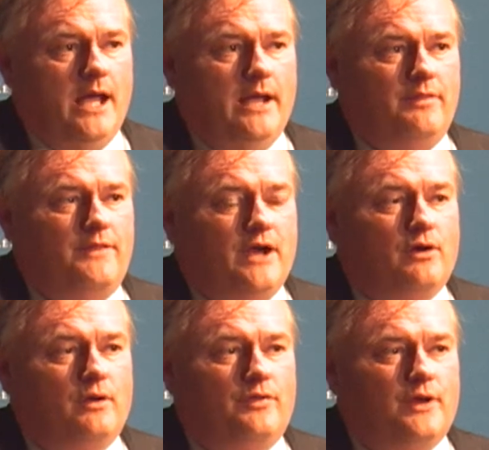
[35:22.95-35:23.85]

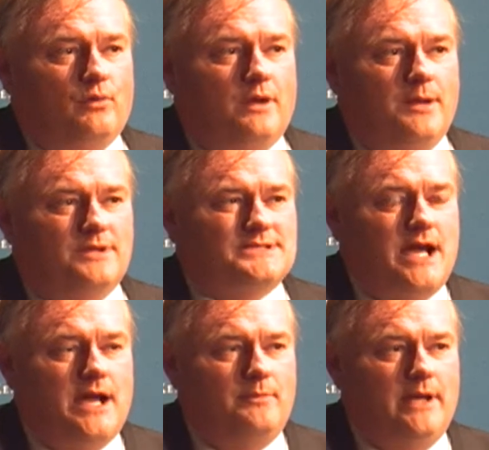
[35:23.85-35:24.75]
there will come a
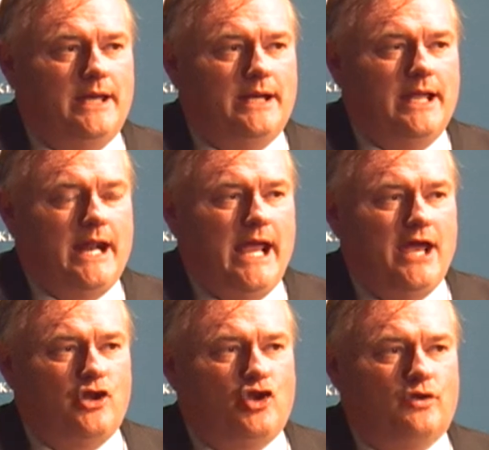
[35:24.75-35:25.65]
time, and I
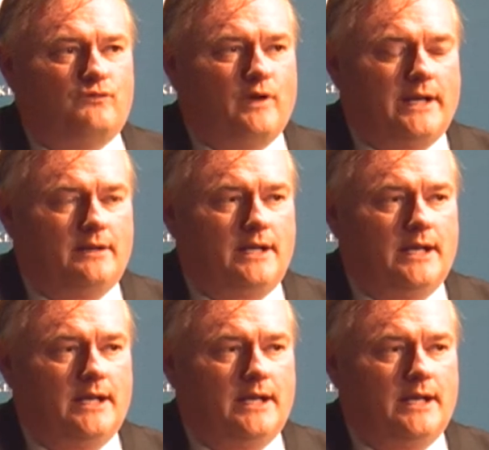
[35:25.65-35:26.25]
had a good friend,